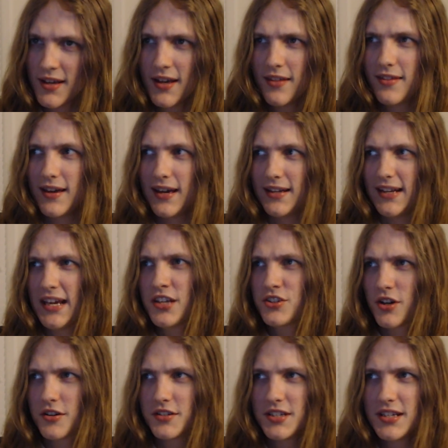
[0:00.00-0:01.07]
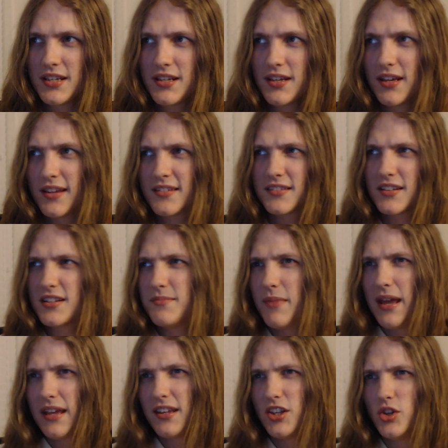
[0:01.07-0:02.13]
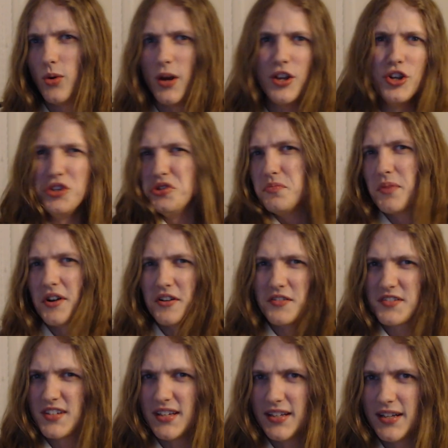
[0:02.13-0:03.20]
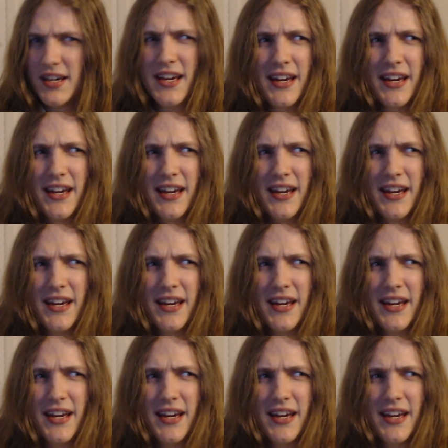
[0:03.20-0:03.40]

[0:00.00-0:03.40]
that HRT isn't going to make you a new person,